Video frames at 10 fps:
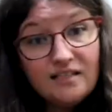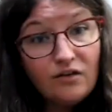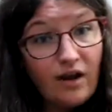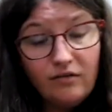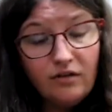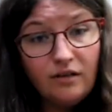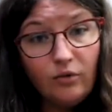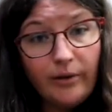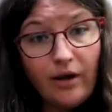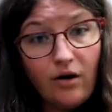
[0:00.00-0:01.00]
the ground a little
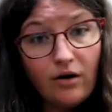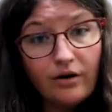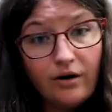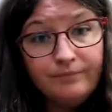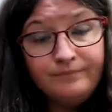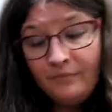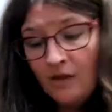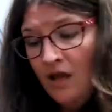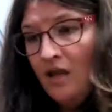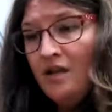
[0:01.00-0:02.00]
bit harder.
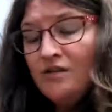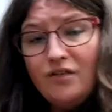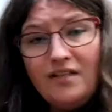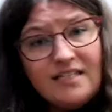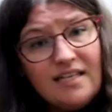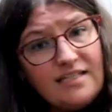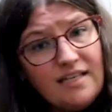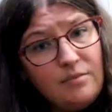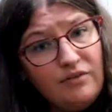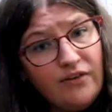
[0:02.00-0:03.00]
So these things
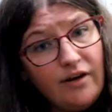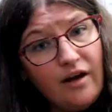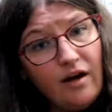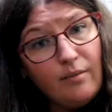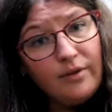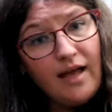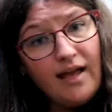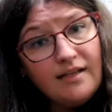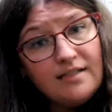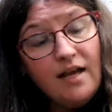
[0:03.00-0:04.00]
can be very
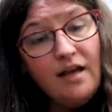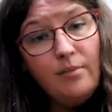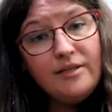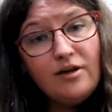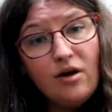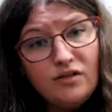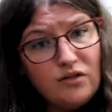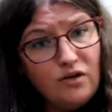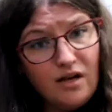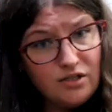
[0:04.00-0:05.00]
complex, but they're also
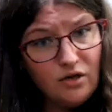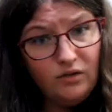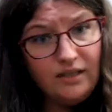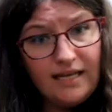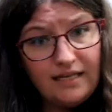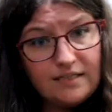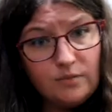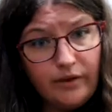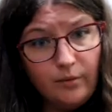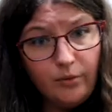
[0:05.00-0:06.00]
not totally
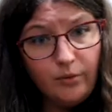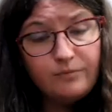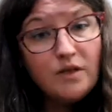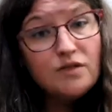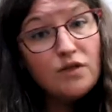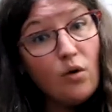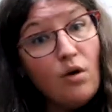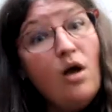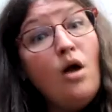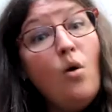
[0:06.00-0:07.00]
inexplicable. So
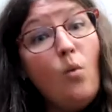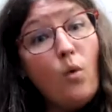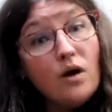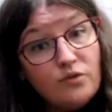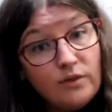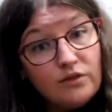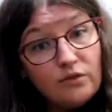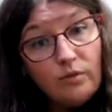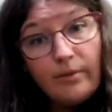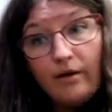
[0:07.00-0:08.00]
what do we
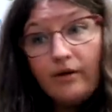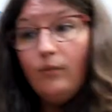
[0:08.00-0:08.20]
do about it?